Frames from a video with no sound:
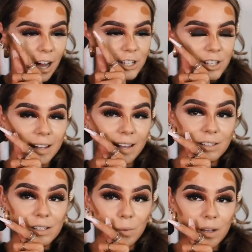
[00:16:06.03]
I just like it
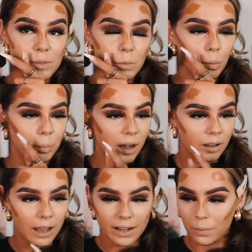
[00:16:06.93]
because it's quite small,
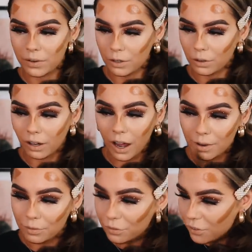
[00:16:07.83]
but anyone that you can
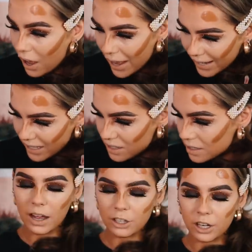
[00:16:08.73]
kind of
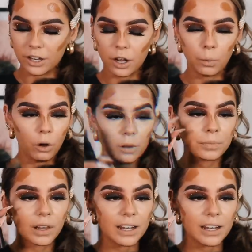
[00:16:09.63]
find. Actually, you know what?